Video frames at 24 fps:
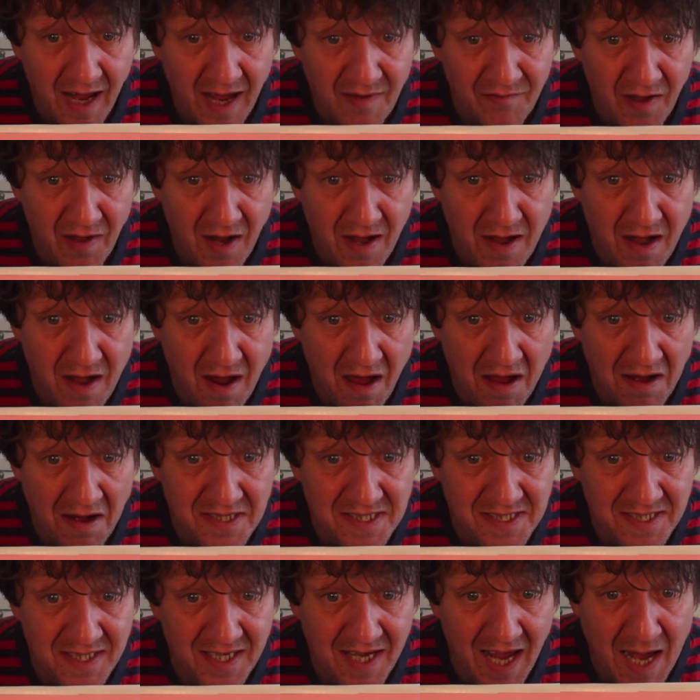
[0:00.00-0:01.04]
have a
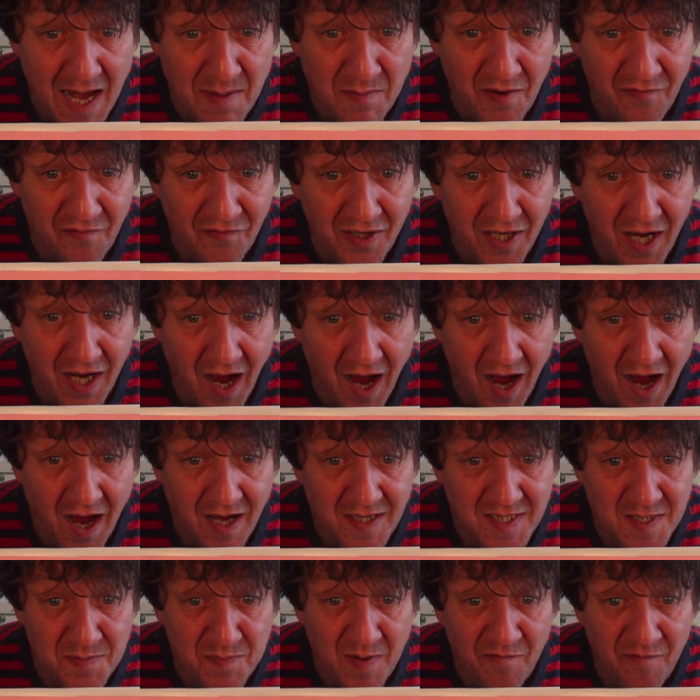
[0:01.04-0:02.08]
nice game of
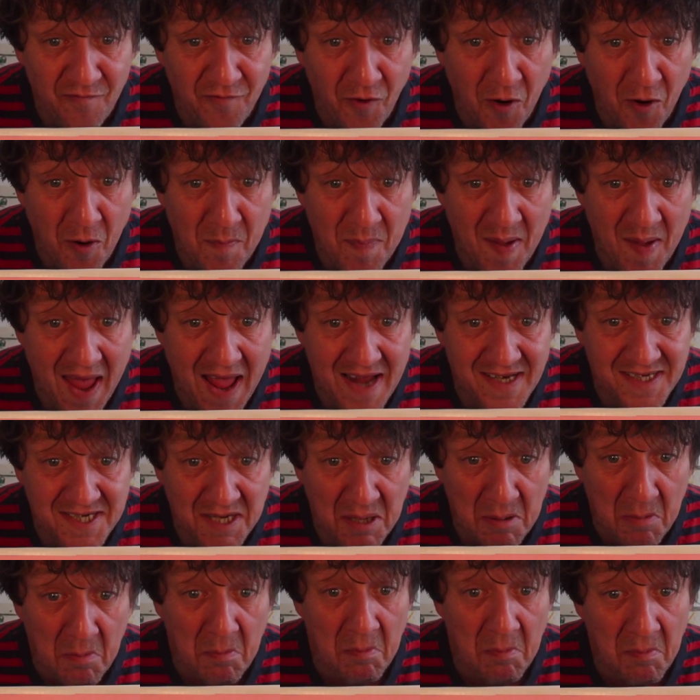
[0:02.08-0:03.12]
cards before bed.
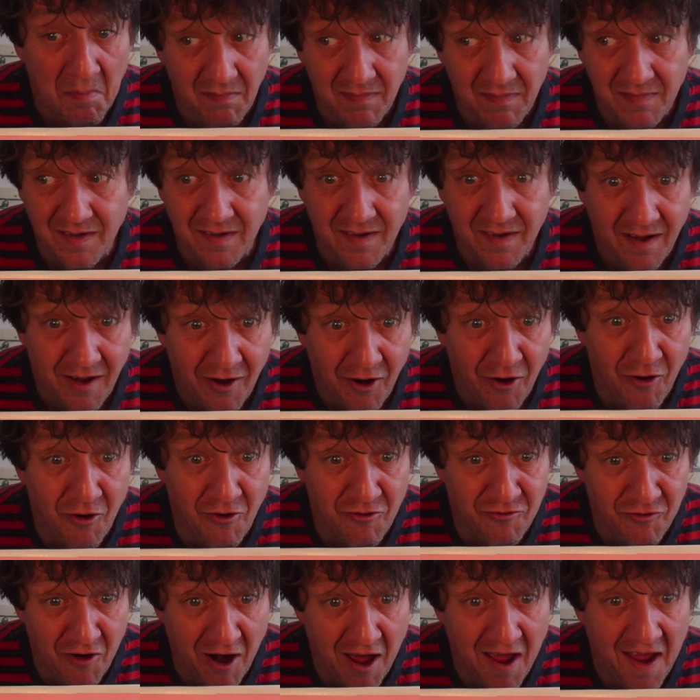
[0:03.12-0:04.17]

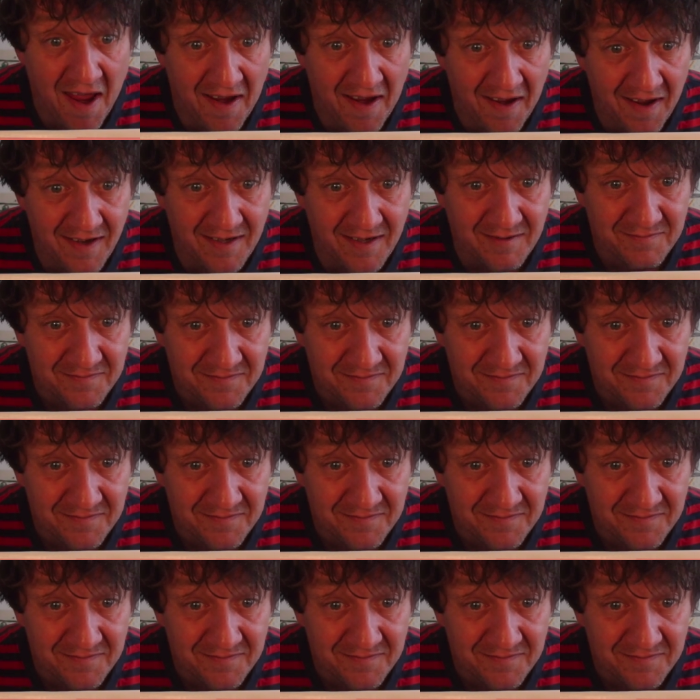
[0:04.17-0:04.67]
All right.